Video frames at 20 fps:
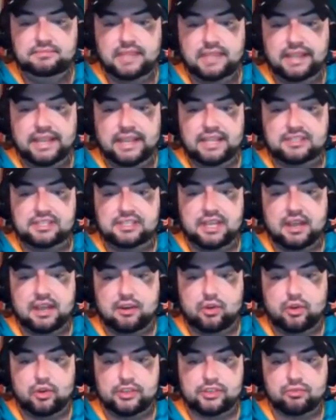against
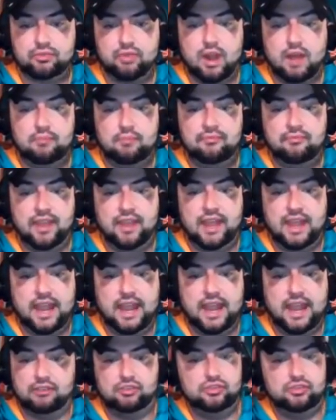Chris Rumpf
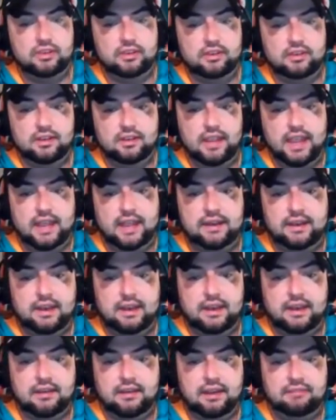and
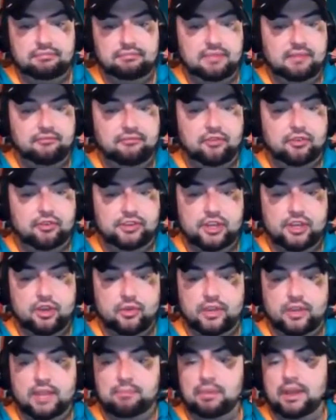for
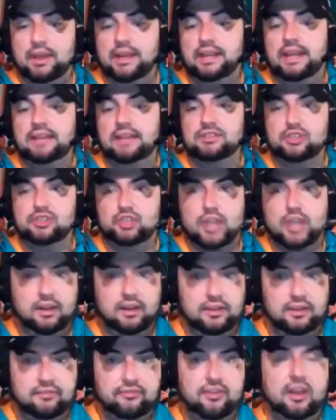Duke. He played against
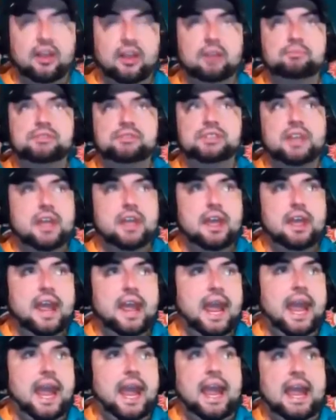Jalen Phillips
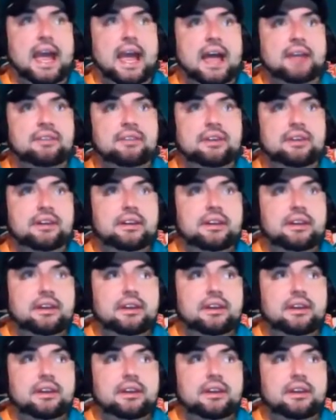and